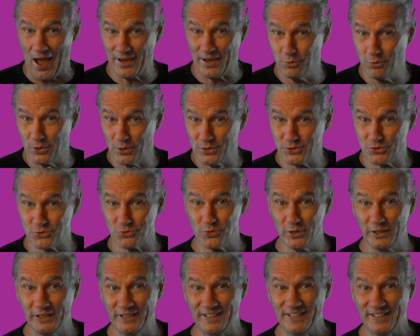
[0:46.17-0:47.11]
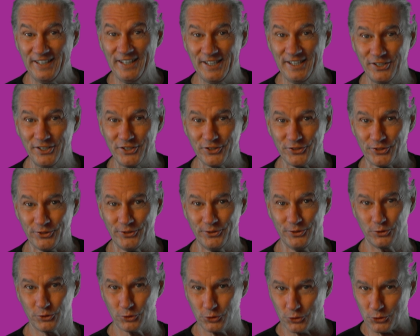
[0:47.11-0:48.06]
I was really eager
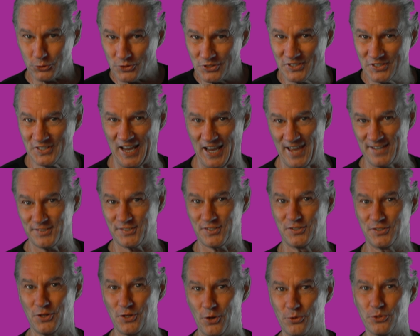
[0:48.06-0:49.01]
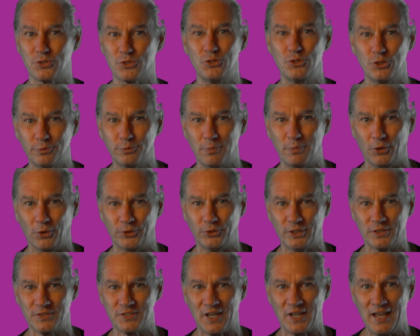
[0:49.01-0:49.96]
to test those new
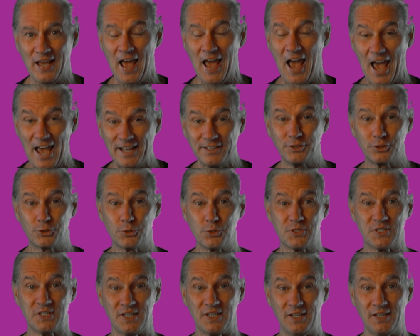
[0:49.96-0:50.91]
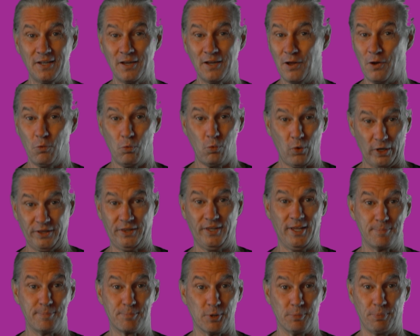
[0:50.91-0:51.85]
models and to see what
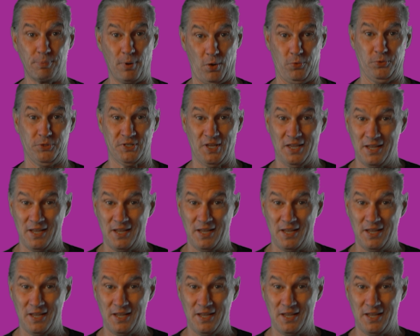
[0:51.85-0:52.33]
they propose.